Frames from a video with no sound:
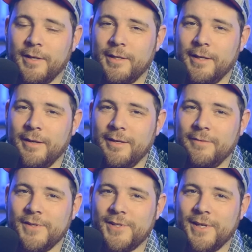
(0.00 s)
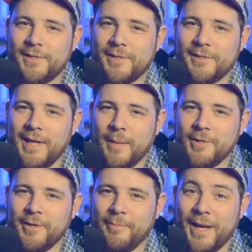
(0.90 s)
Kia EV6 as
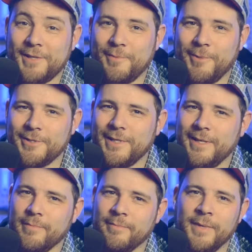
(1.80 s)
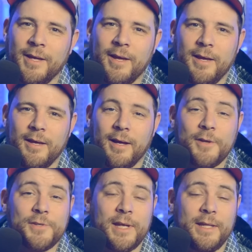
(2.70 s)
captain of the basketball team.
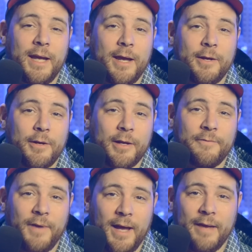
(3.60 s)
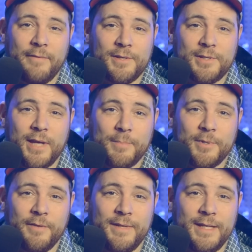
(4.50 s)
I'll say the IONIQ 5 as
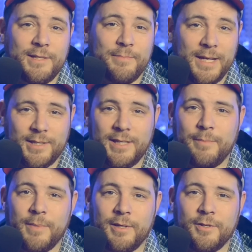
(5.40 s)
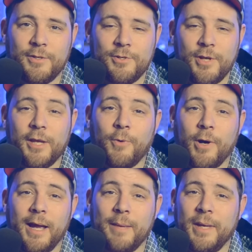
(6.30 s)
captain of the debate team,
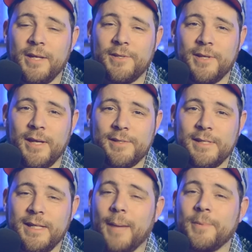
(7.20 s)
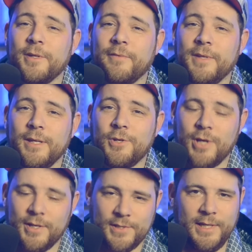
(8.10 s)
Jaguar I-Pace as the captain of the
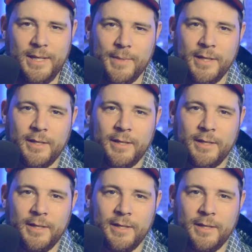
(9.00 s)
chess team.